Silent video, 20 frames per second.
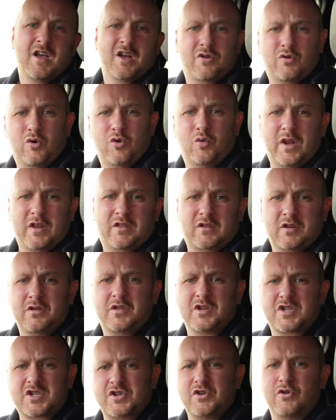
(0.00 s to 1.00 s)
go away through
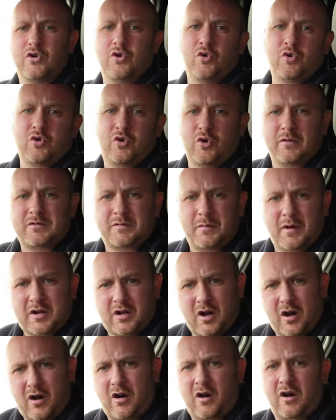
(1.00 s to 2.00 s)
the snow, go out to my
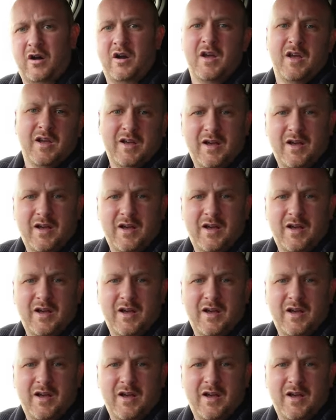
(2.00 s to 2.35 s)
car,